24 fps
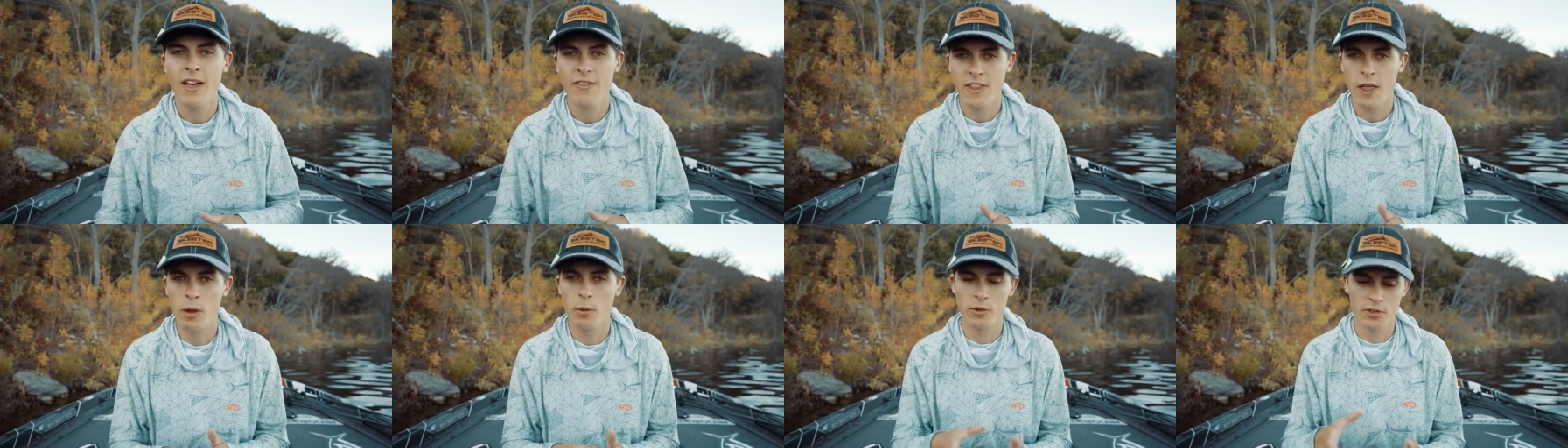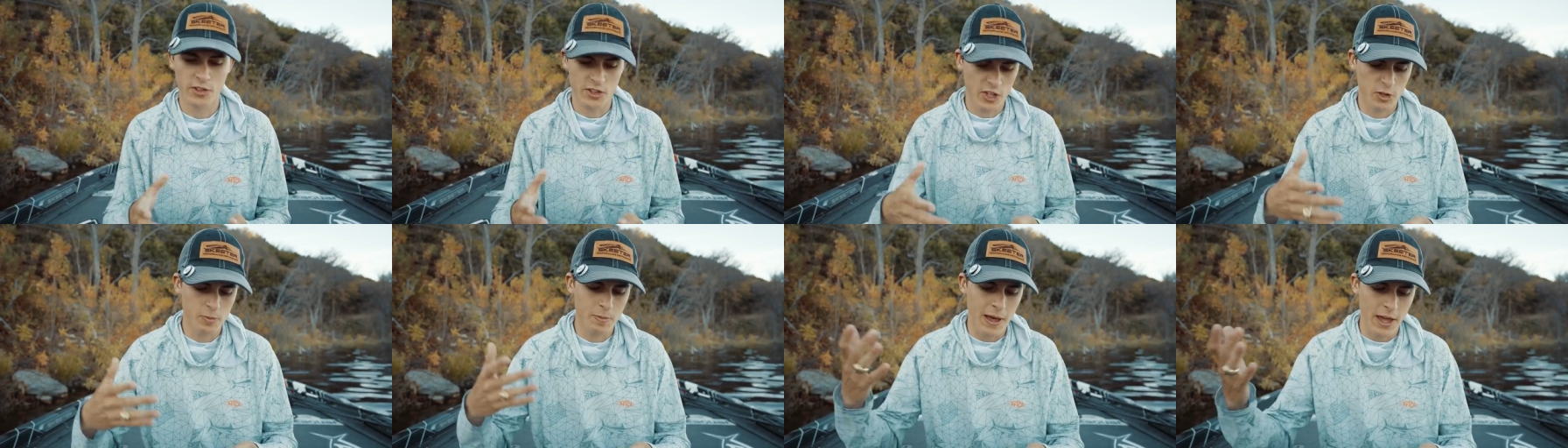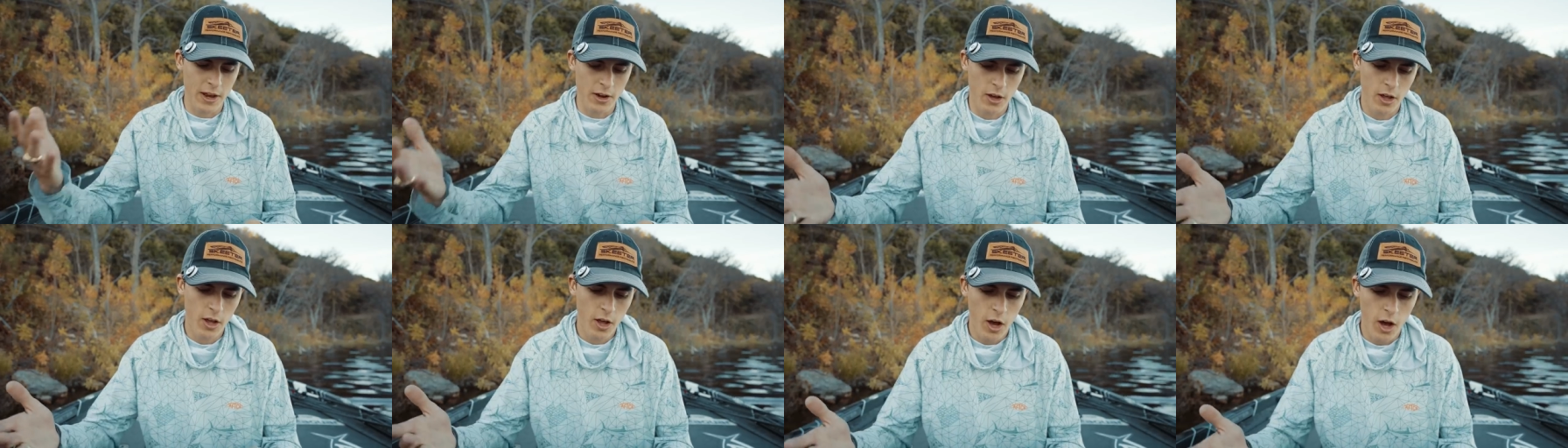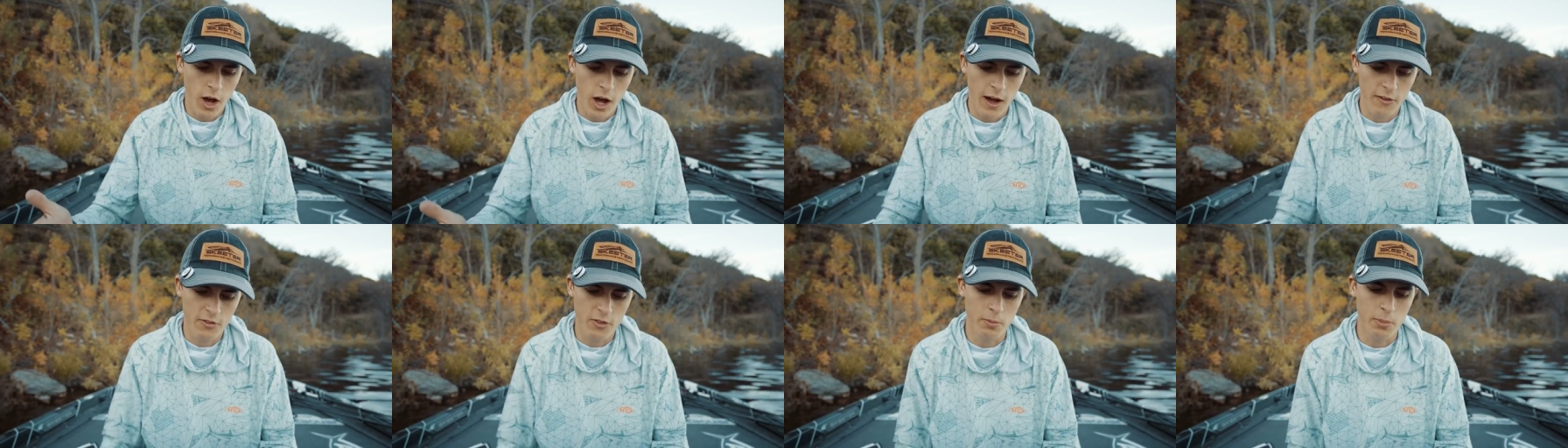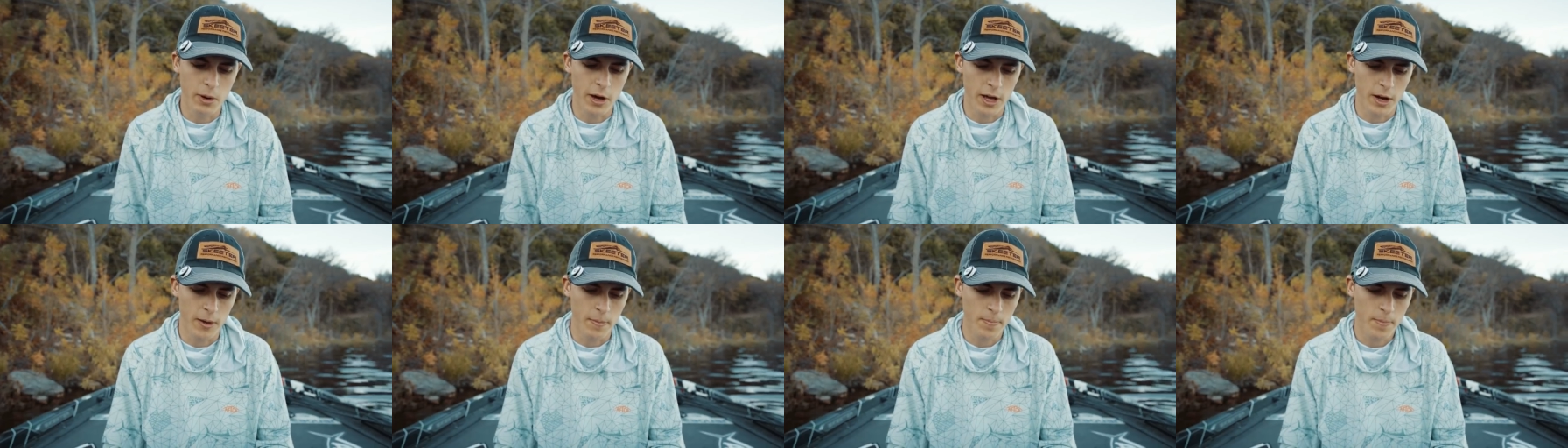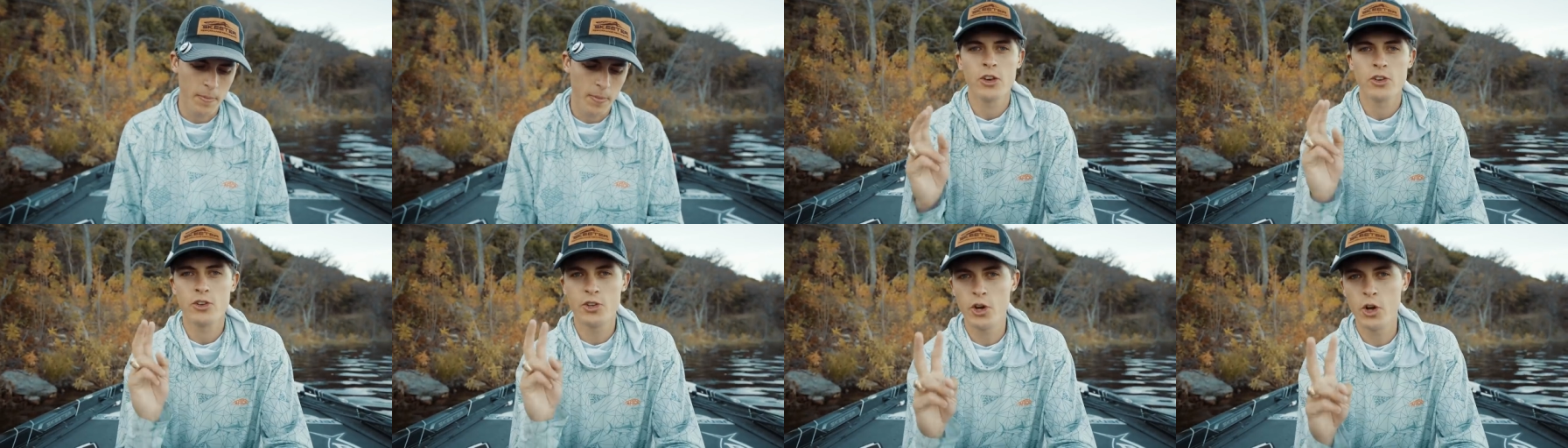They will suspend off the bottom.
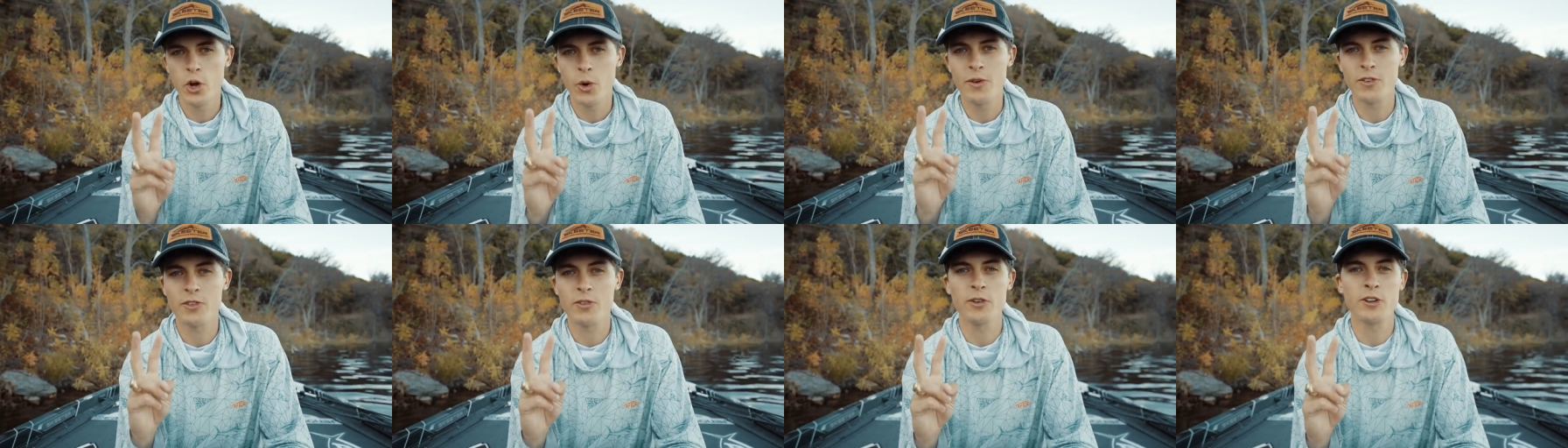Two is